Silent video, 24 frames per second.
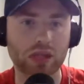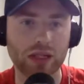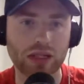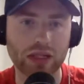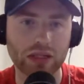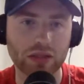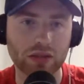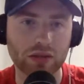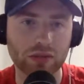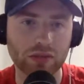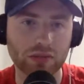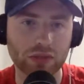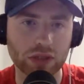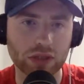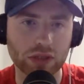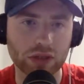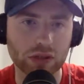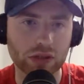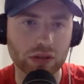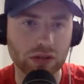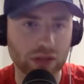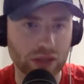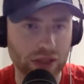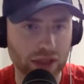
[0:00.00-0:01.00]
Oh, hang
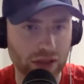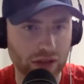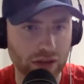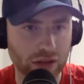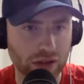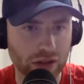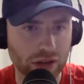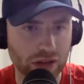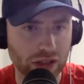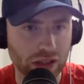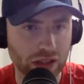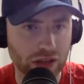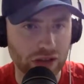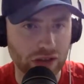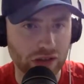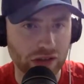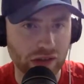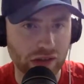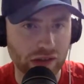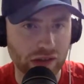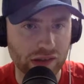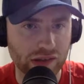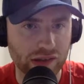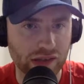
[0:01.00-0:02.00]
on,
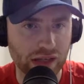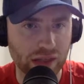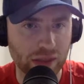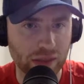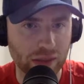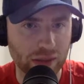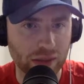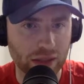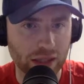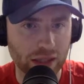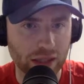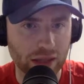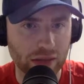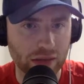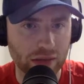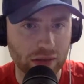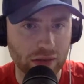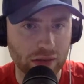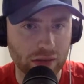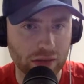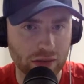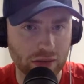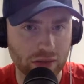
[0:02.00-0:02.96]
connection's unstable again.